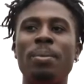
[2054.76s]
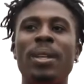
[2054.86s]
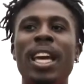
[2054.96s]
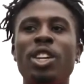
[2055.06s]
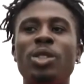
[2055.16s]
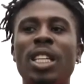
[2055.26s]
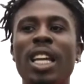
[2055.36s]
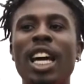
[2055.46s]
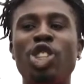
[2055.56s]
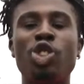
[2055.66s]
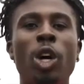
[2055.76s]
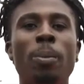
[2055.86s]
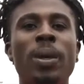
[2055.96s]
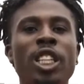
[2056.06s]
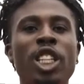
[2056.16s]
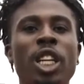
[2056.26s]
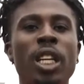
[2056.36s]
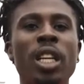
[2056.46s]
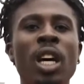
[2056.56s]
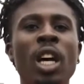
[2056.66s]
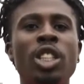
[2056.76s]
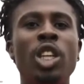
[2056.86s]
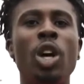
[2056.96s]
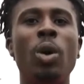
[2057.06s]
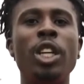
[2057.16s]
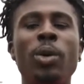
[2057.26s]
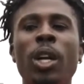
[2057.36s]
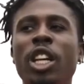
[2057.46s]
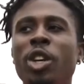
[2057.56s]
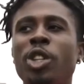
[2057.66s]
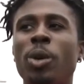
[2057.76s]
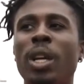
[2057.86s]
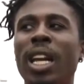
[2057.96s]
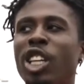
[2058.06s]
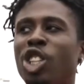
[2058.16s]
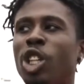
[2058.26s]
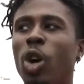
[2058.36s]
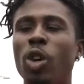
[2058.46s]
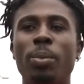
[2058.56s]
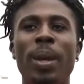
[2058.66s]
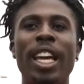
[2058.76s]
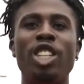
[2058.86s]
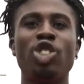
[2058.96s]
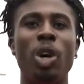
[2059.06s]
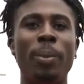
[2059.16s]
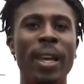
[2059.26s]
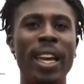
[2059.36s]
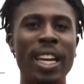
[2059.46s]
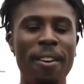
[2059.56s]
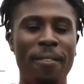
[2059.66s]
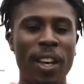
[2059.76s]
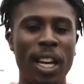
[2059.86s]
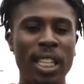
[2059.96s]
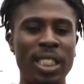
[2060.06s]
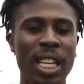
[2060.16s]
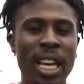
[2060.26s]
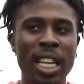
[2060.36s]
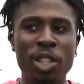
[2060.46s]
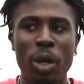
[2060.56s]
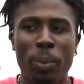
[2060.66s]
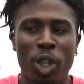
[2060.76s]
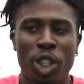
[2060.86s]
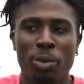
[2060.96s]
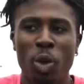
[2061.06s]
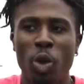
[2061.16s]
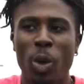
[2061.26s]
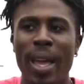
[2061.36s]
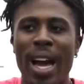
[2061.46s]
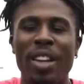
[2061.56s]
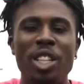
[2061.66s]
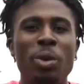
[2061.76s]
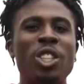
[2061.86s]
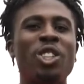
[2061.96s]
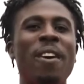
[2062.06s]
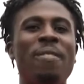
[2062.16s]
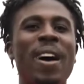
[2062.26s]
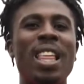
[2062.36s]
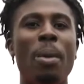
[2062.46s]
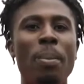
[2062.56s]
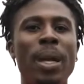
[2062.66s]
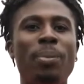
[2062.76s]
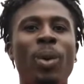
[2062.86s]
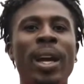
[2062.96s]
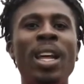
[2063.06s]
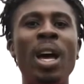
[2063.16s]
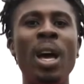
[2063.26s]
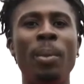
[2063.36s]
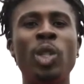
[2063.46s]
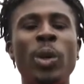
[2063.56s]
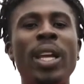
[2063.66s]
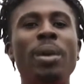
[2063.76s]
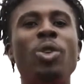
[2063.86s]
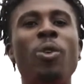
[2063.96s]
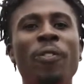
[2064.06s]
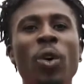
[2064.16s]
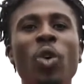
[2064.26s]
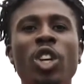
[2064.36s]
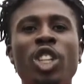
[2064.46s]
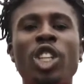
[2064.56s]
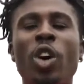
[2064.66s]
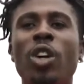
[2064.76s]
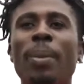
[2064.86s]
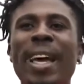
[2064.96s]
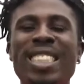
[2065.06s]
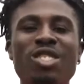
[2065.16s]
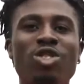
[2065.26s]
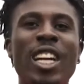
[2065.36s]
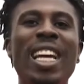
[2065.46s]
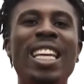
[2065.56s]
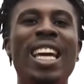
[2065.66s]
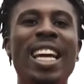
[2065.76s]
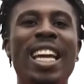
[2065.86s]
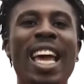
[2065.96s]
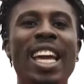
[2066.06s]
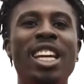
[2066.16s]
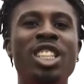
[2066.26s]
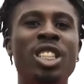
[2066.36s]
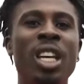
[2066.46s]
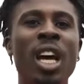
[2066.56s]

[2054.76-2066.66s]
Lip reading: get you into a nice strong position. So what you want to do is you want to let your shoulder blades drop in at first. You want to push them all the way out, and you want to try to find that midpoint between them. You'll feel your shoulder blades really engaged